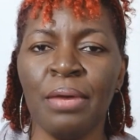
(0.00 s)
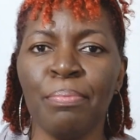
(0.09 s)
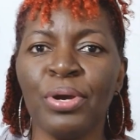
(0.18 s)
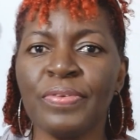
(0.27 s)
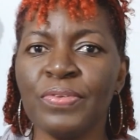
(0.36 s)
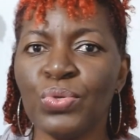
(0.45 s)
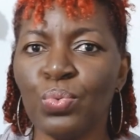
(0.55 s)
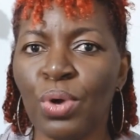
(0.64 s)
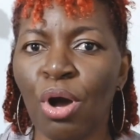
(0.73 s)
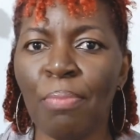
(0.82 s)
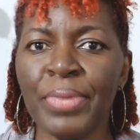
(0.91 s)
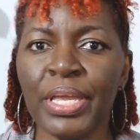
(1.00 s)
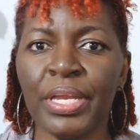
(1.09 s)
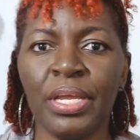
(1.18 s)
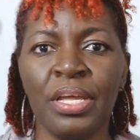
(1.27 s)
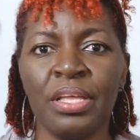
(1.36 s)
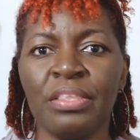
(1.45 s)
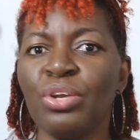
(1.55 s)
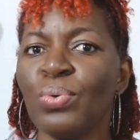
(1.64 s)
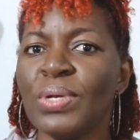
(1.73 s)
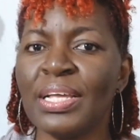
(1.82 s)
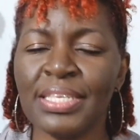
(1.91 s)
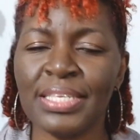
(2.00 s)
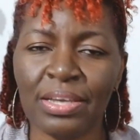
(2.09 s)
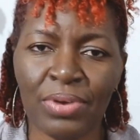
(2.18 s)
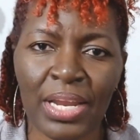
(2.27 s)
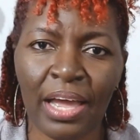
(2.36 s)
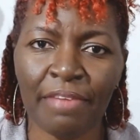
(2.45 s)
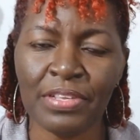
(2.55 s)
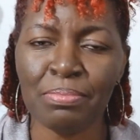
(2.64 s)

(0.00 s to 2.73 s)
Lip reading: persons who come in, they don't necessarily have